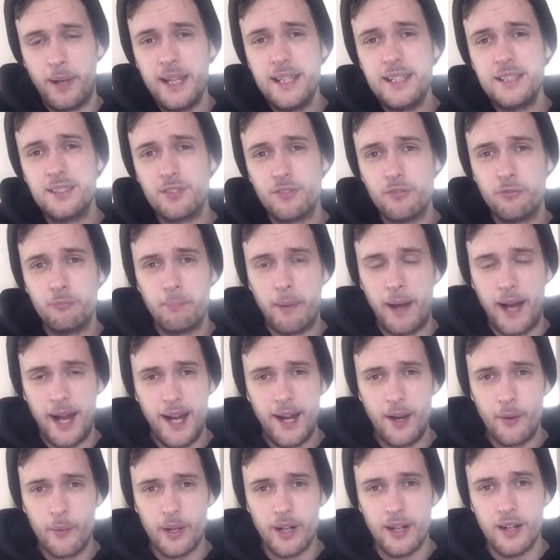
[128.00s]
place of
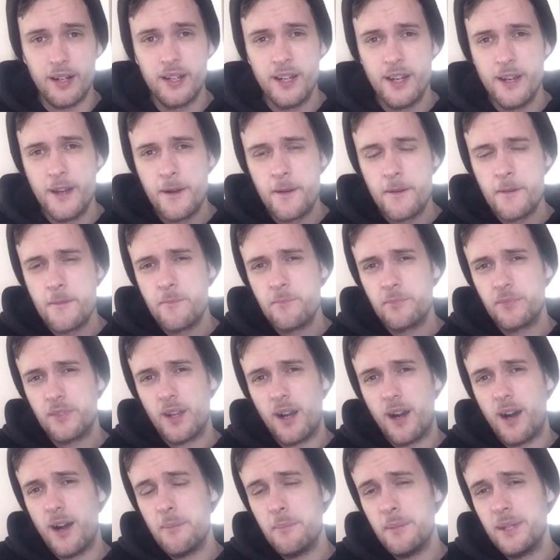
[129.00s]
power,
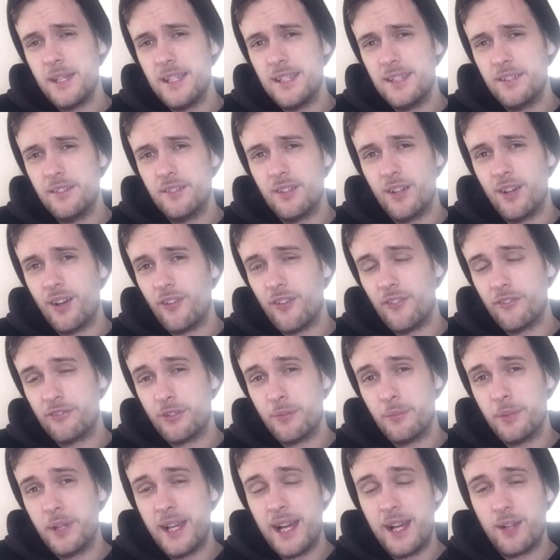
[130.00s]
I mean,
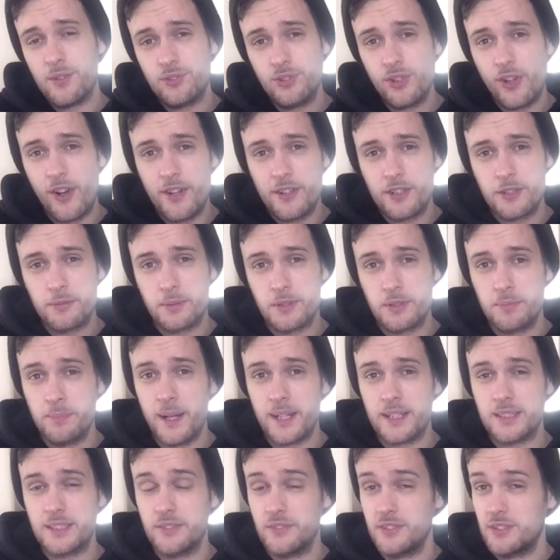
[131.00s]
from an outsider's
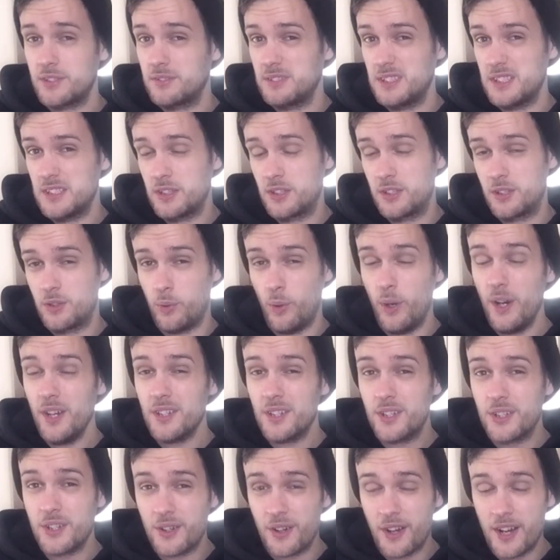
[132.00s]
perspective, it's
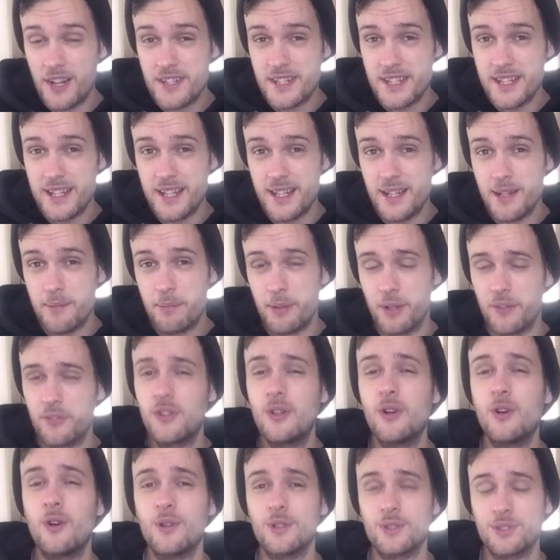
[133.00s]
quite a good idea, but of
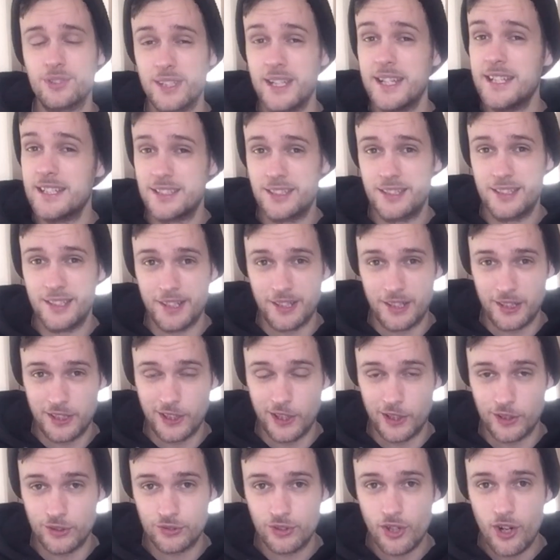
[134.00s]
course it's going to
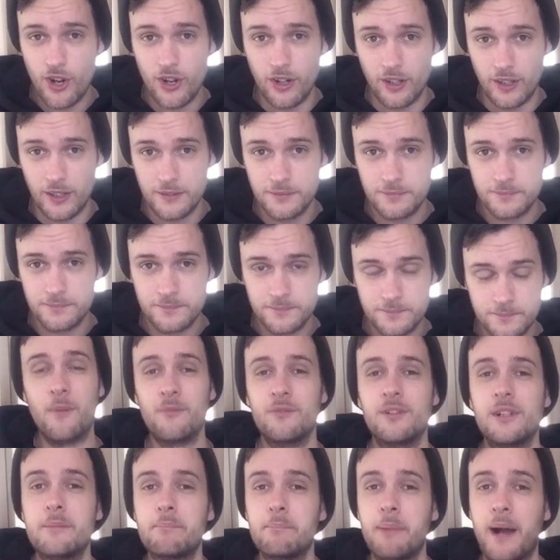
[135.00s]
go wrong.
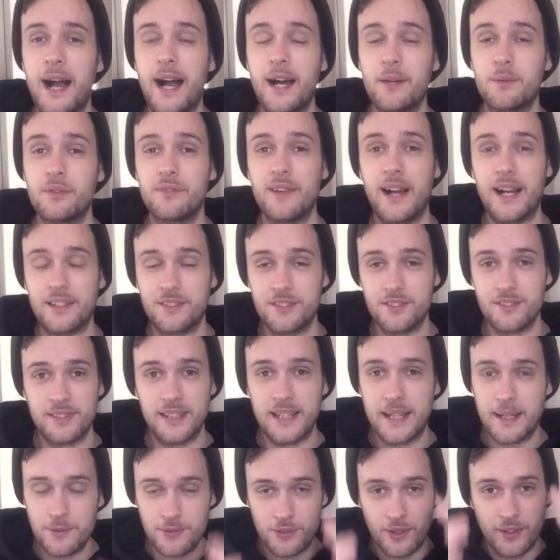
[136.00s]
I'm really bad with actors'
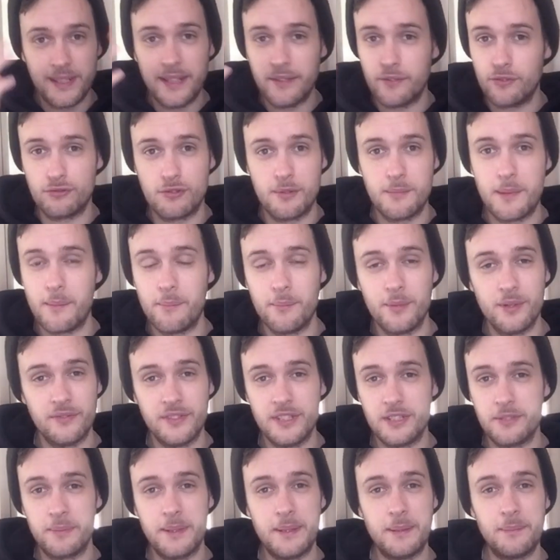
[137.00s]
names, I never remember
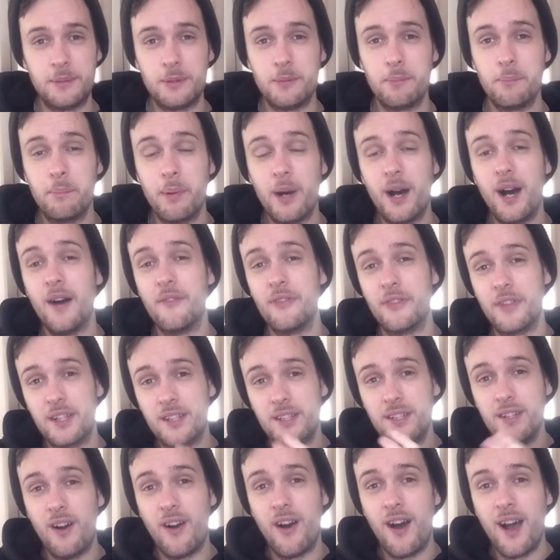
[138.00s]
these people, but the
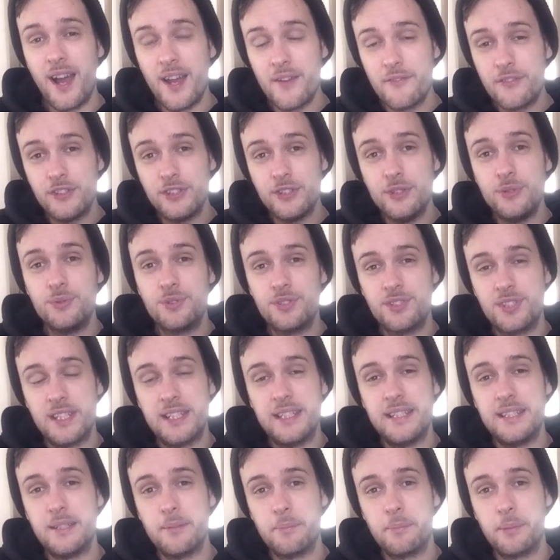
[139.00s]
guy that you
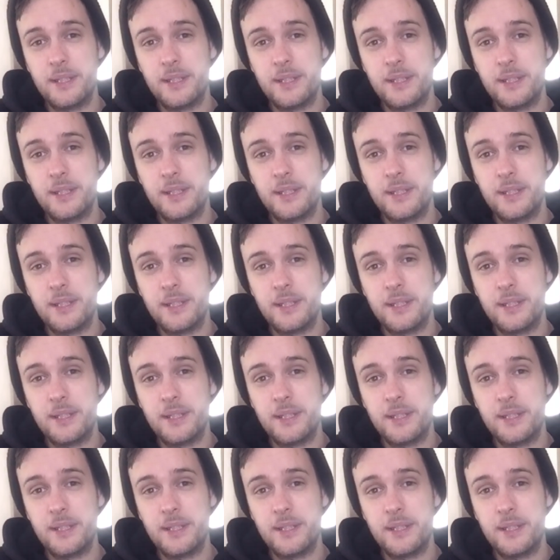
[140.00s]
see in the